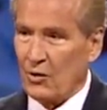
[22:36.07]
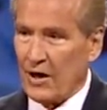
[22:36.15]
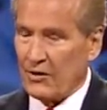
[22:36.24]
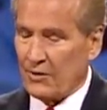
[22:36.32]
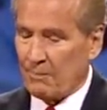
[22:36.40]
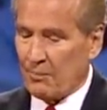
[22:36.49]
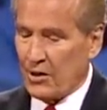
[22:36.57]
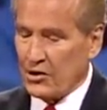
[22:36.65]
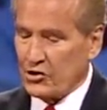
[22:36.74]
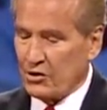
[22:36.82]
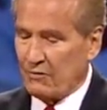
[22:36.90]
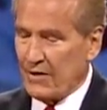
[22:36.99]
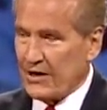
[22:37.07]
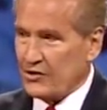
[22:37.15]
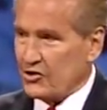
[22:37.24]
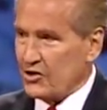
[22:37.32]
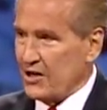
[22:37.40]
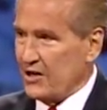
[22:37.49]
And the pressure of that
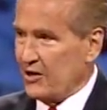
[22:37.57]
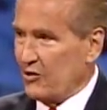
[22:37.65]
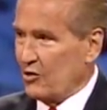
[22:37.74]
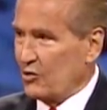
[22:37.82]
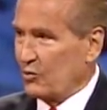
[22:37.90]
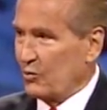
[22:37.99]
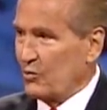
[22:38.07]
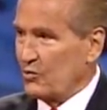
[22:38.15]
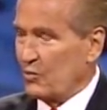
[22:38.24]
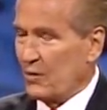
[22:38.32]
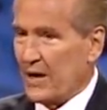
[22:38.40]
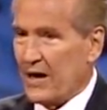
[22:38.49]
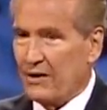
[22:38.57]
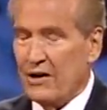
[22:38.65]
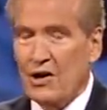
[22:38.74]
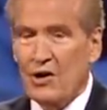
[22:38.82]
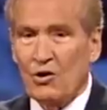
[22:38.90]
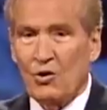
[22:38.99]
seed and those roots went out,
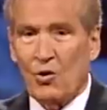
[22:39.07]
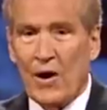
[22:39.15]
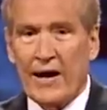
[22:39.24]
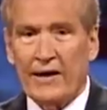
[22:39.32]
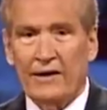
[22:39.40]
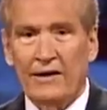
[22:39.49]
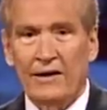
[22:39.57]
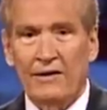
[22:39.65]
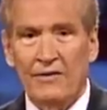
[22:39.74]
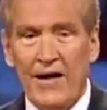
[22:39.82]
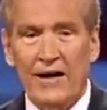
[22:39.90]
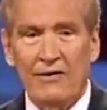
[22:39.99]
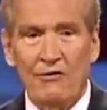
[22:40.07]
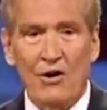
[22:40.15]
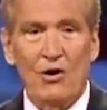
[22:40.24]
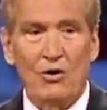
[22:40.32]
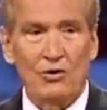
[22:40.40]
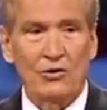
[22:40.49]
cracked that
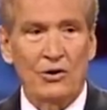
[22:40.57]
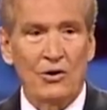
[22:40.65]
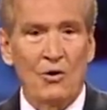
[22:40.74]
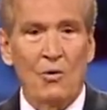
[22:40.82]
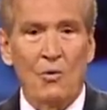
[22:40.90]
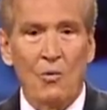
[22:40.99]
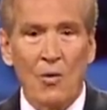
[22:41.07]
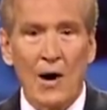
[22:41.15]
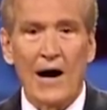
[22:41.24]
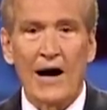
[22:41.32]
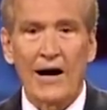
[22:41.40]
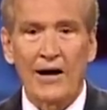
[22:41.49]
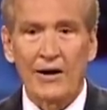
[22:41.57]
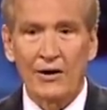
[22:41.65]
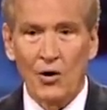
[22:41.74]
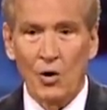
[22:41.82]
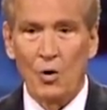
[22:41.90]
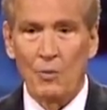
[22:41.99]
vault wide
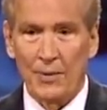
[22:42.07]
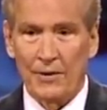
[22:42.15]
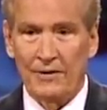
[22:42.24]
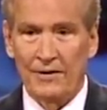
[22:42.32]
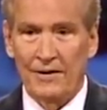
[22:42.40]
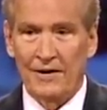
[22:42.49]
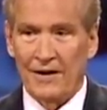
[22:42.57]
open,